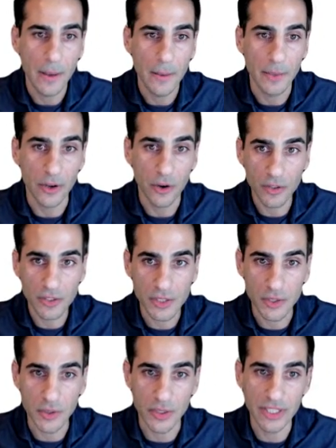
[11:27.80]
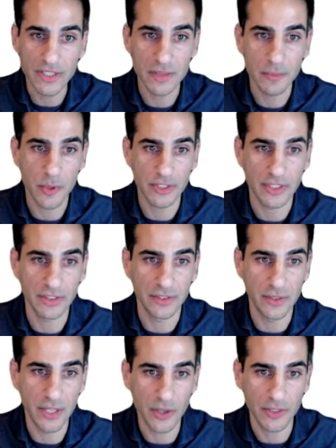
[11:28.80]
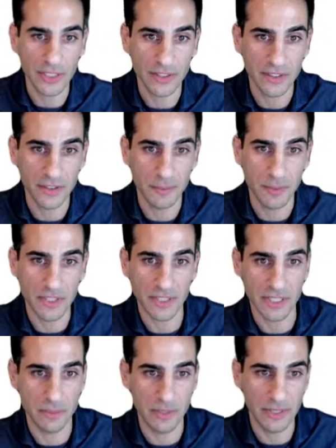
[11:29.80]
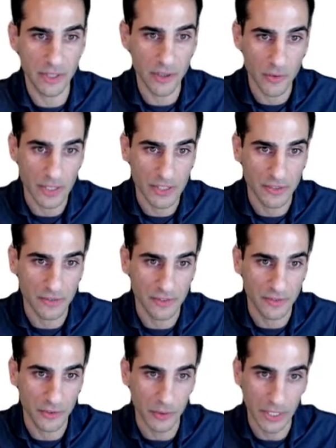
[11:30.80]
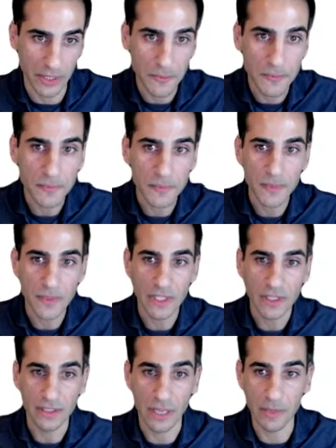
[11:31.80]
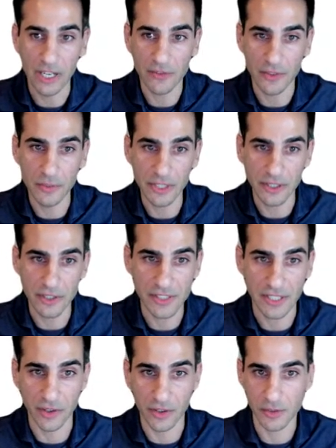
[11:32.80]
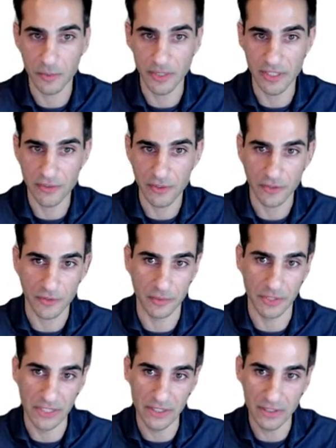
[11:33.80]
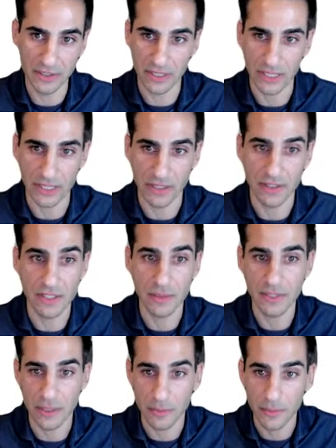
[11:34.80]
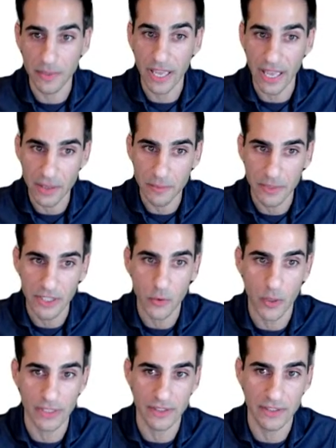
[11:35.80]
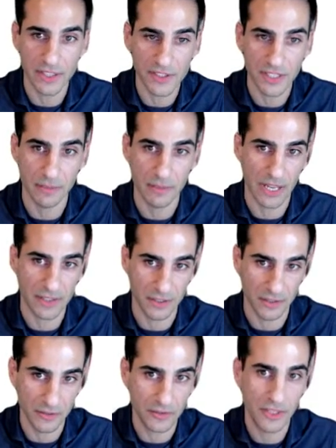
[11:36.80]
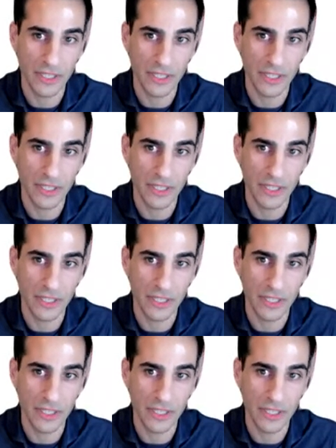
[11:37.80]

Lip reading: But also it is important to note that especially below a redshift of 3, Lyman Alpha emitters can also be different from these, and some of them can be quite dusty and massive.